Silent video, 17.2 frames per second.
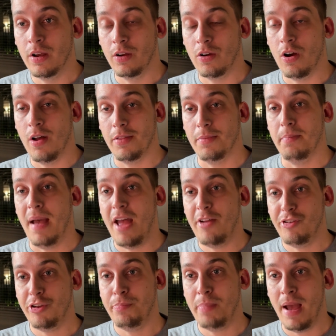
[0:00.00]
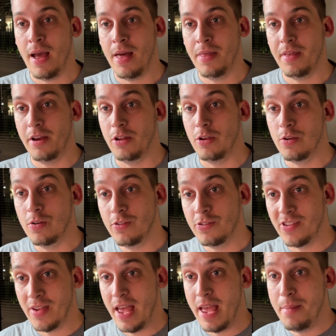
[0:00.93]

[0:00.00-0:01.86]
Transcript: called MagicPath and you use